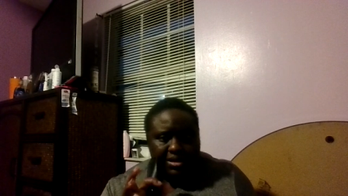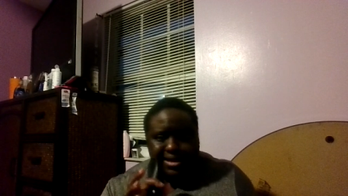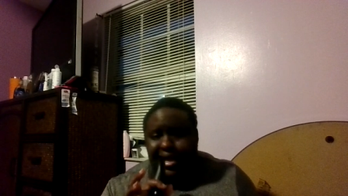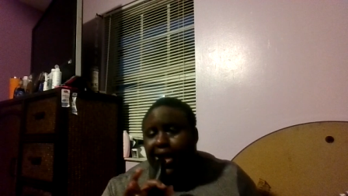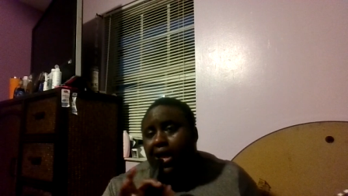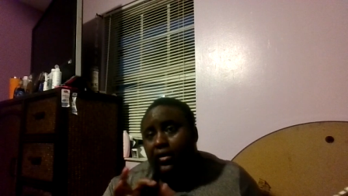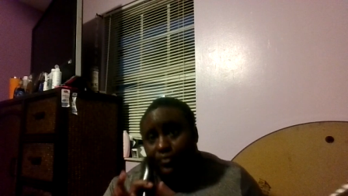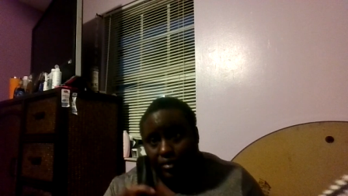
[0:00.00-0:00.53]

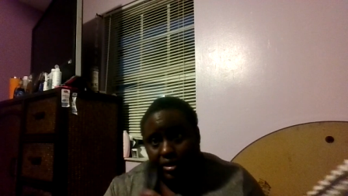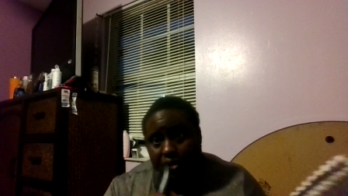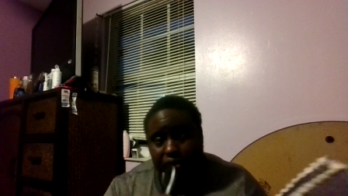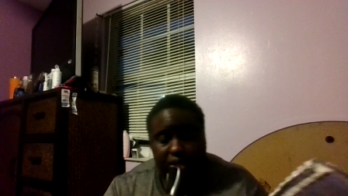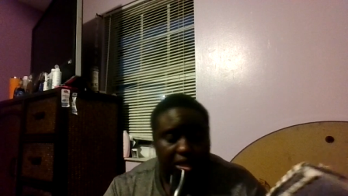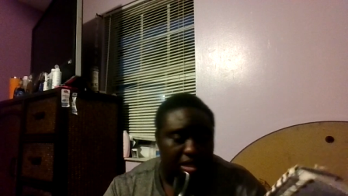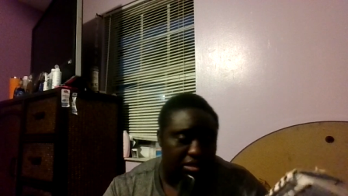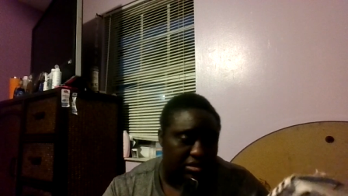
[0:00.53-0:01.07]
half of the
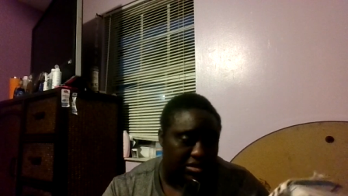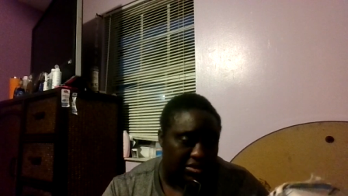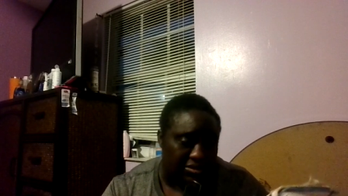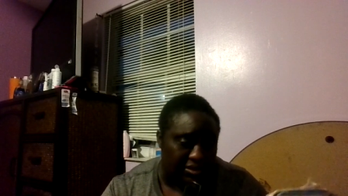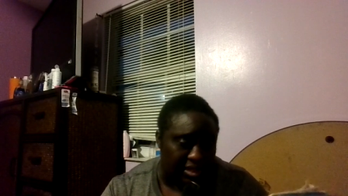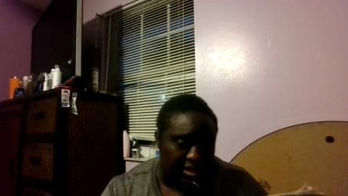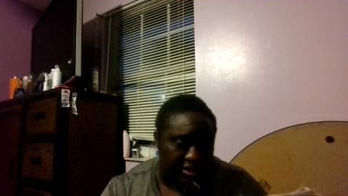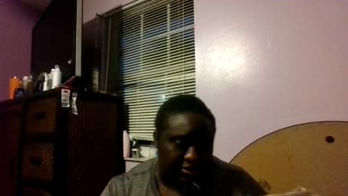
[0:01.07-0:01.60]
thing. So
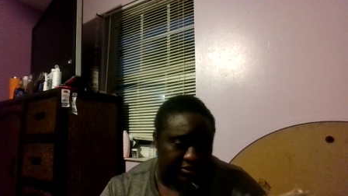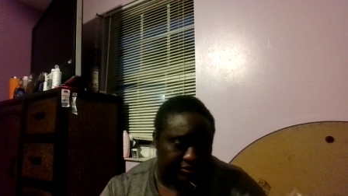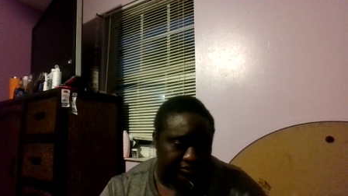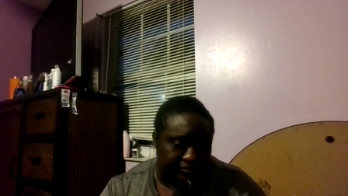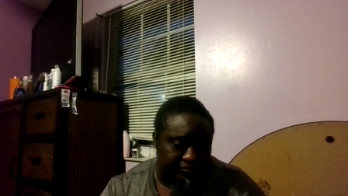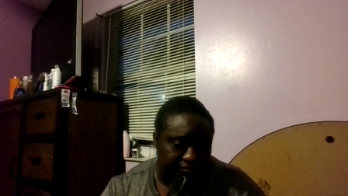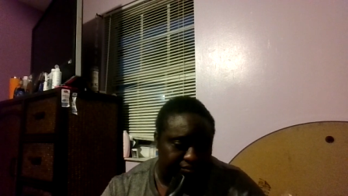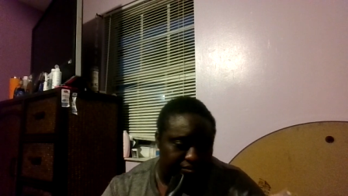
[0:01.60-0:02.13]
yeah.
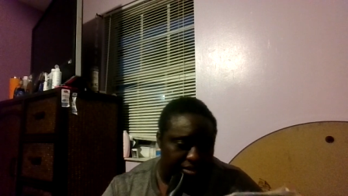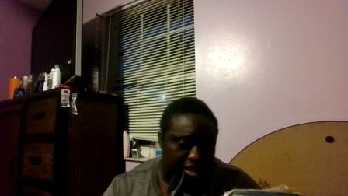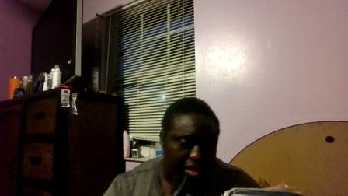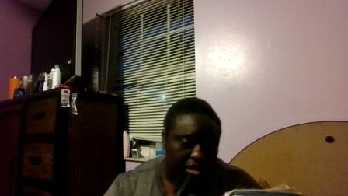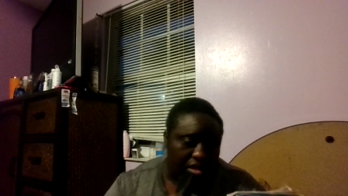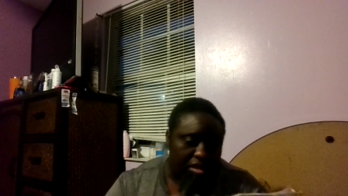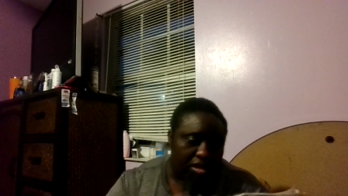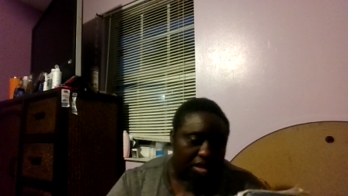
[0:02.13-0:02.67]

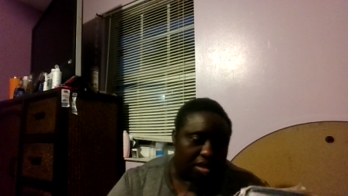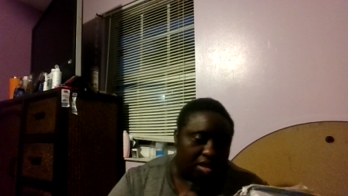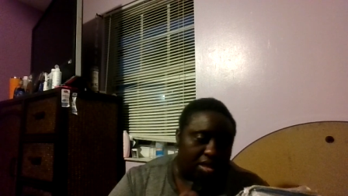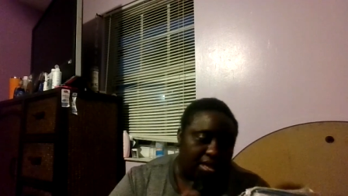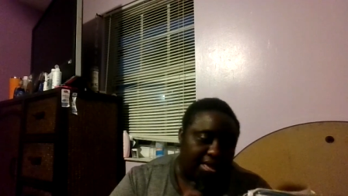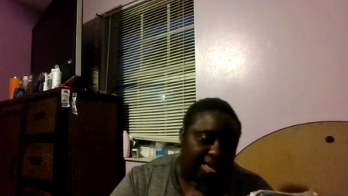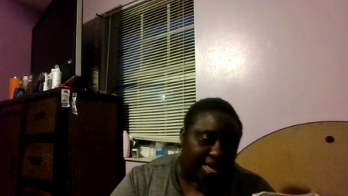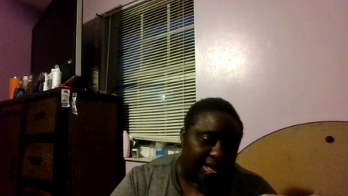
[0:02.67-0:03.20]

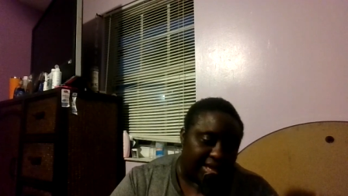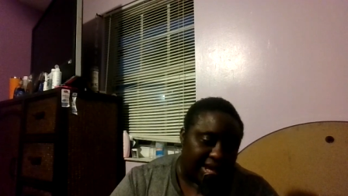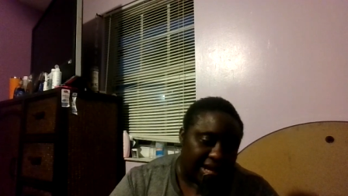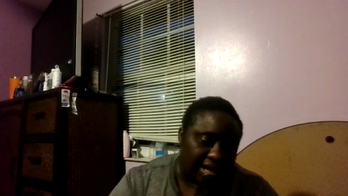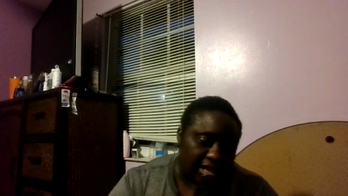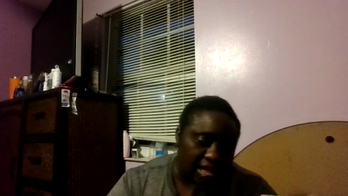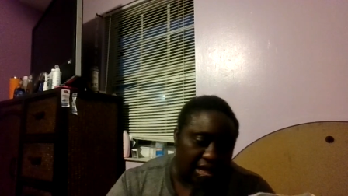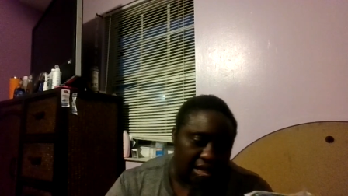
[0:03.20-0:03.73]
And
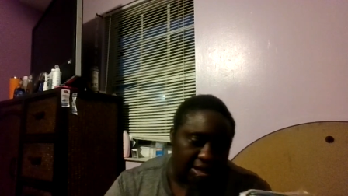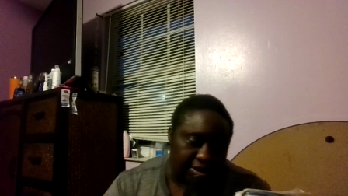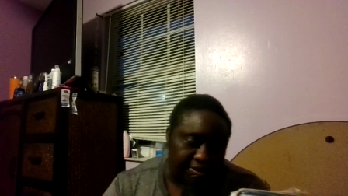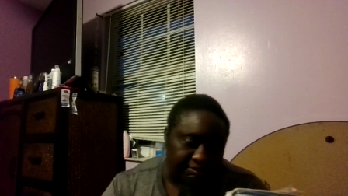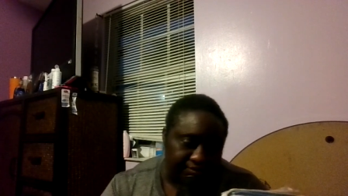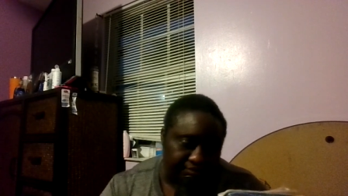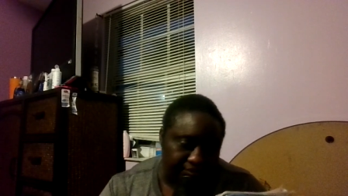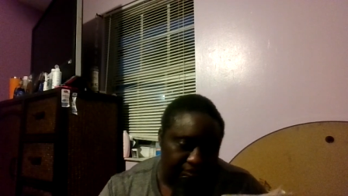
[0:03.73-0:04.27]
y'all,
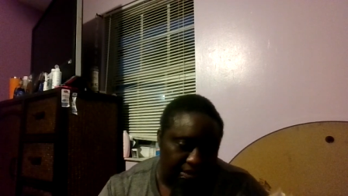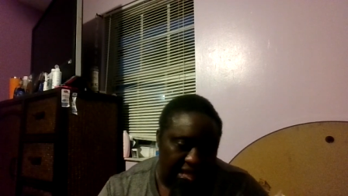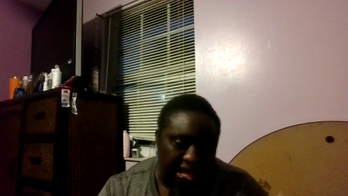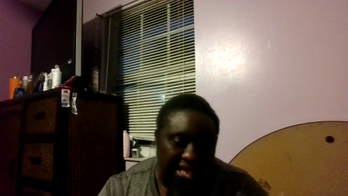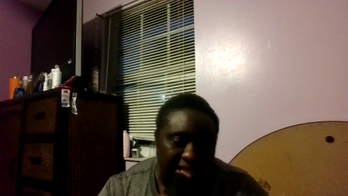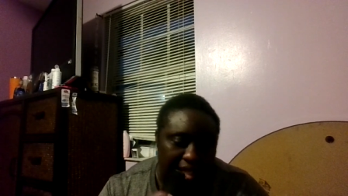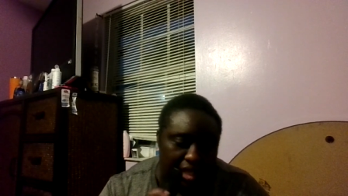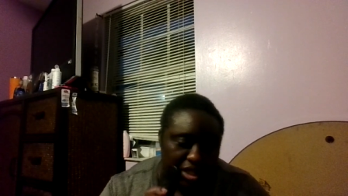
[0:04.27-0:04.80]
um,
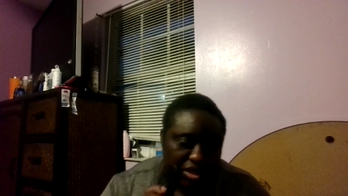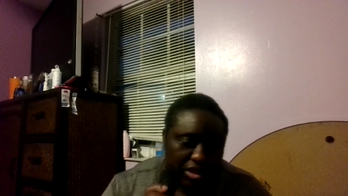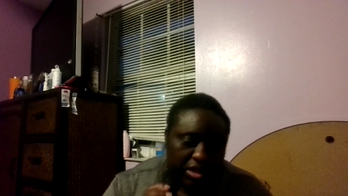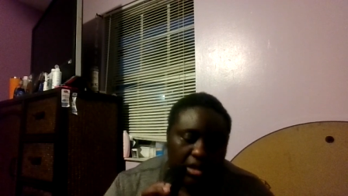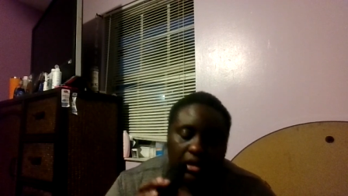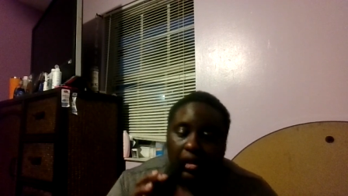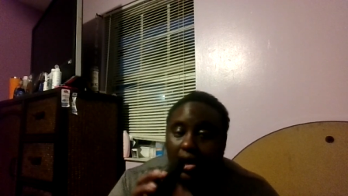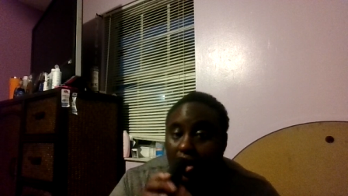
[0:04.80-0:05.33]
eh,
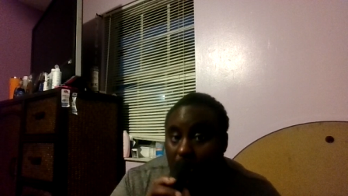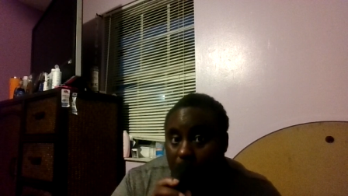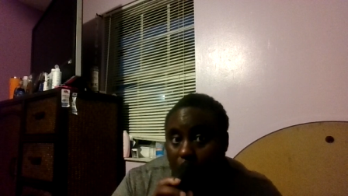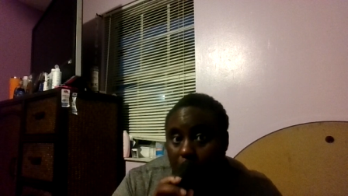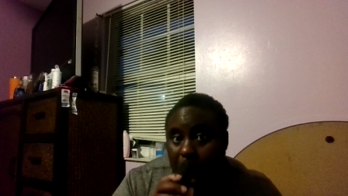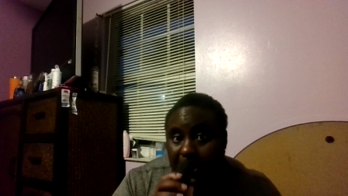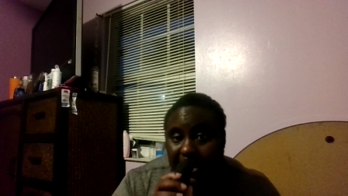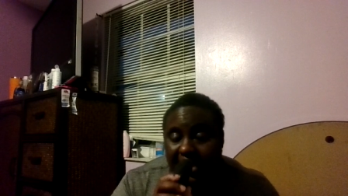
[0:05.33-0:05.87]
Law and
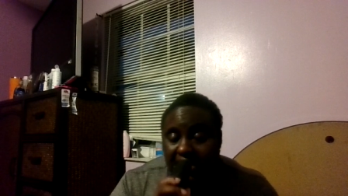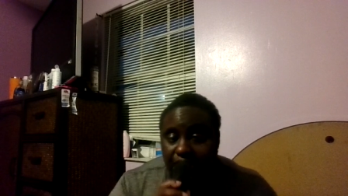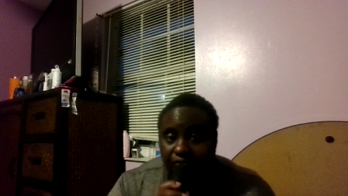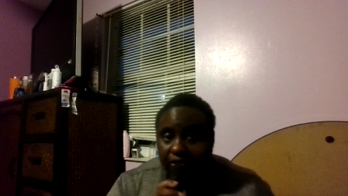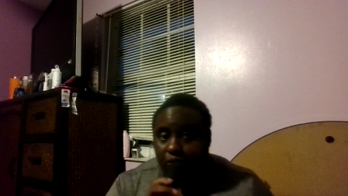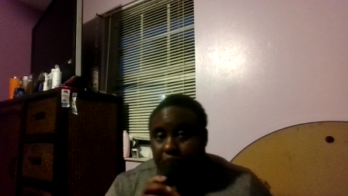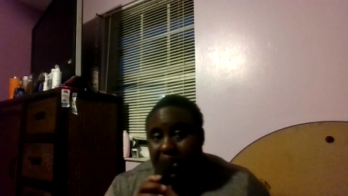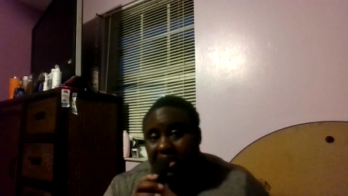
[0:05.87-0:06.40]
Order
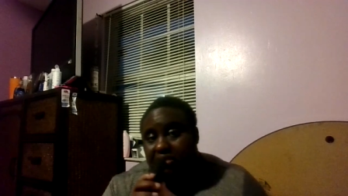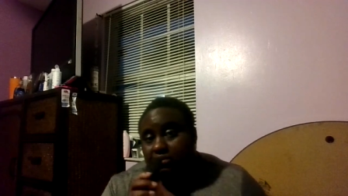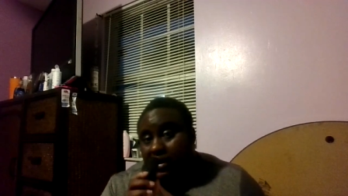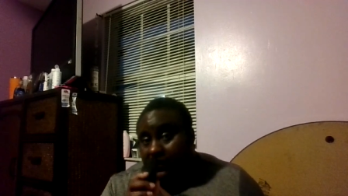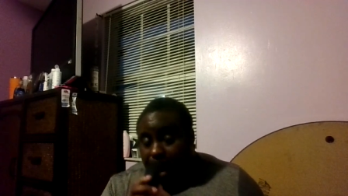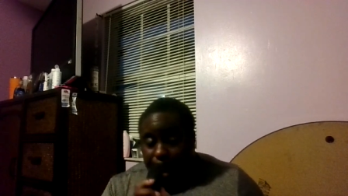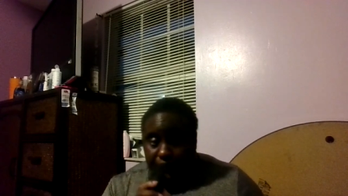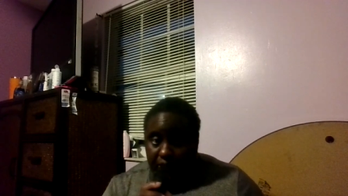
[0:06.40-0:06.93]
SVU is
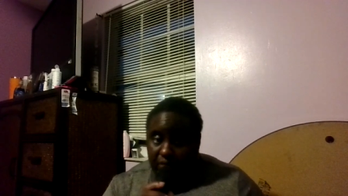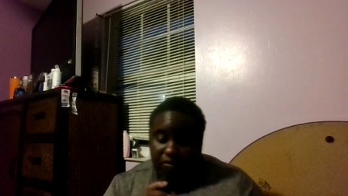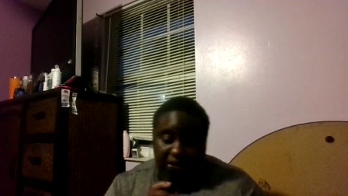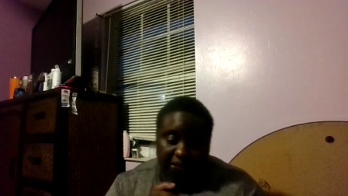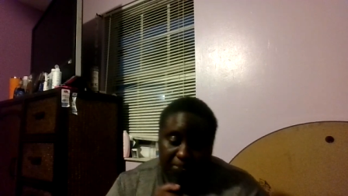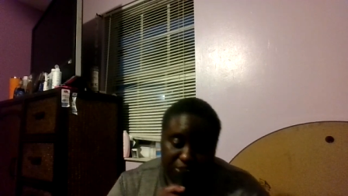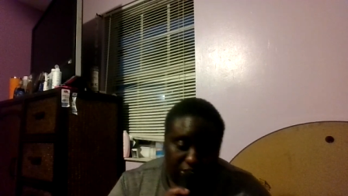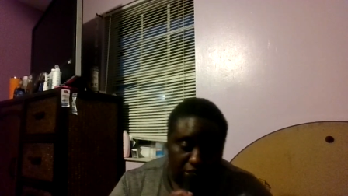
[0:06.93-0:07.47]
my favorite
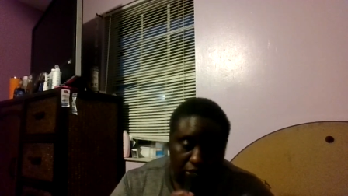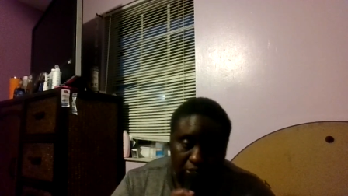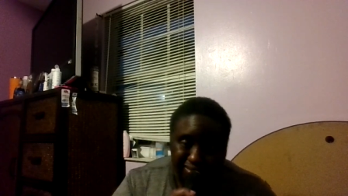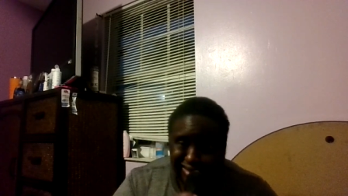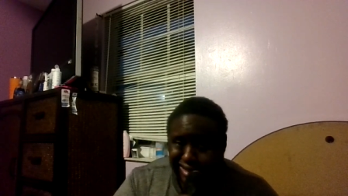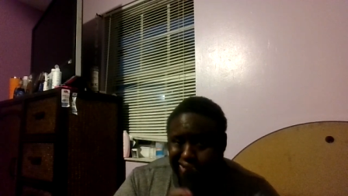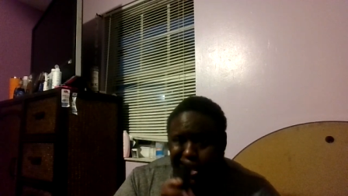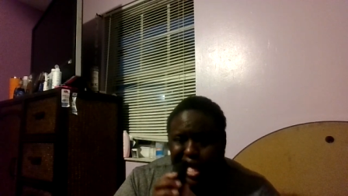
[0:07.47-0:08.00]
episode.
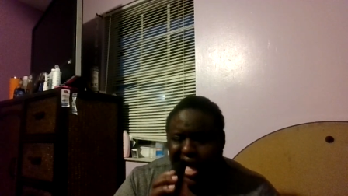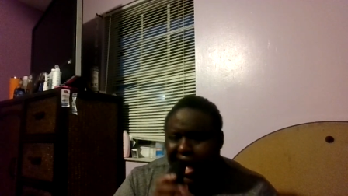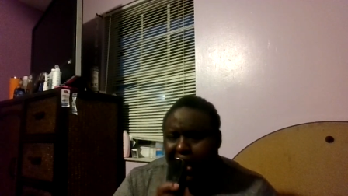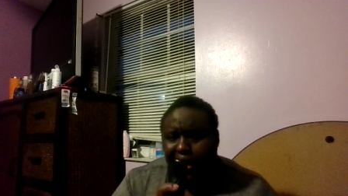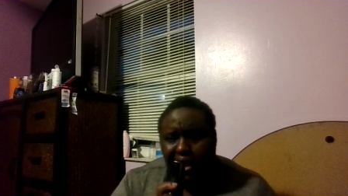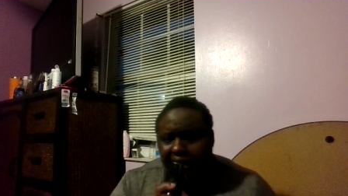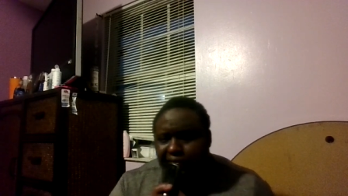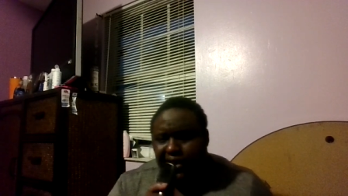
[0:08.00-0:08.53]
I
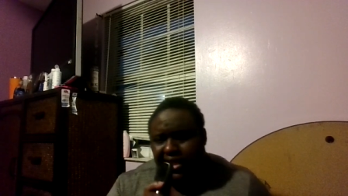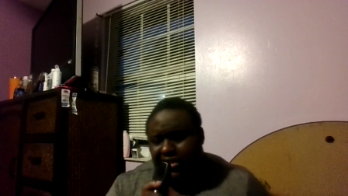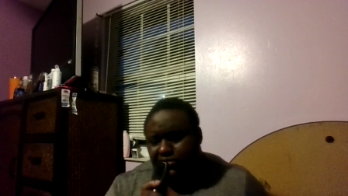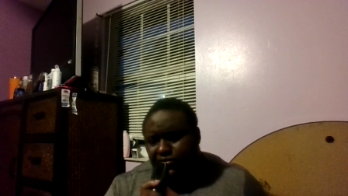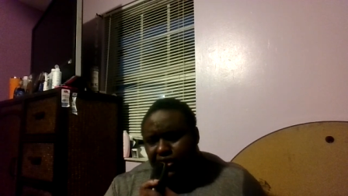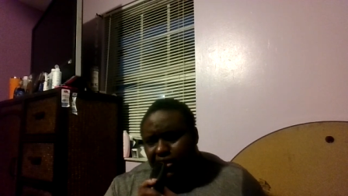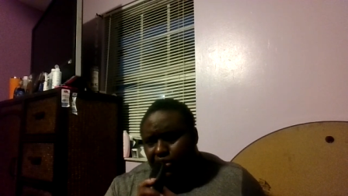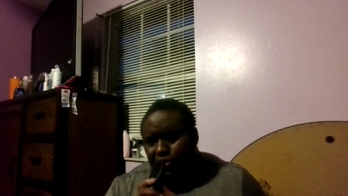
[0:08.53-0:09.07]
love
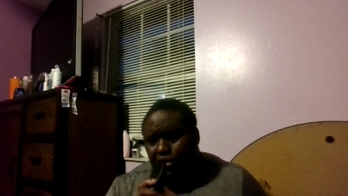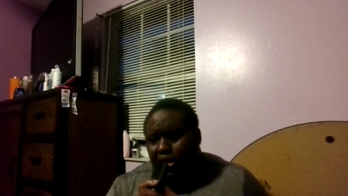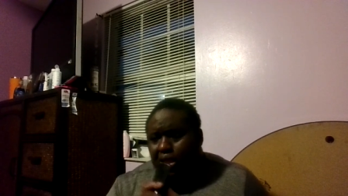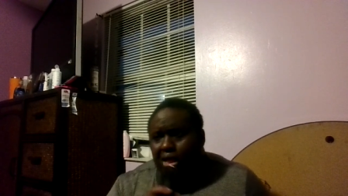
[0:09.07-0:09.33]
SVU.